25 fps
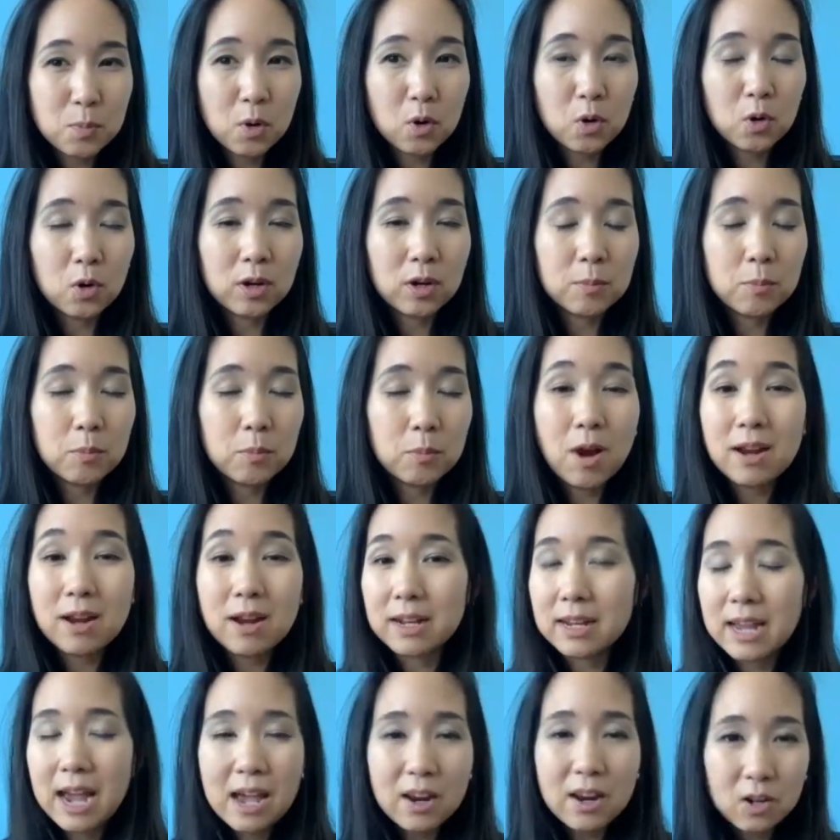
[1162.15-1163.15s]
per
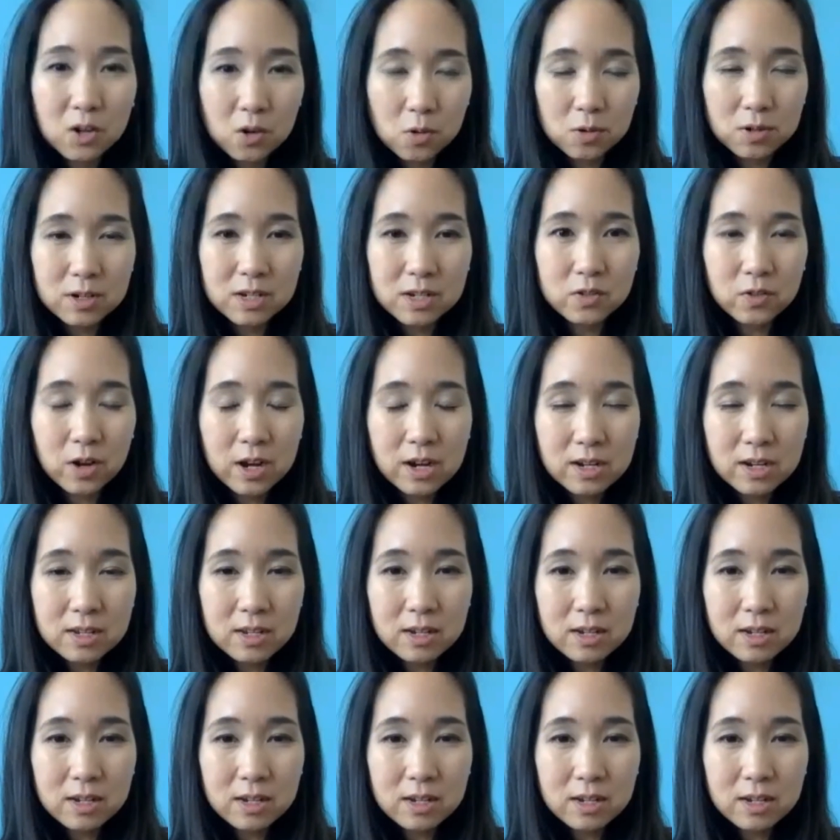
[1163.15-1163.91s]
product categories, right?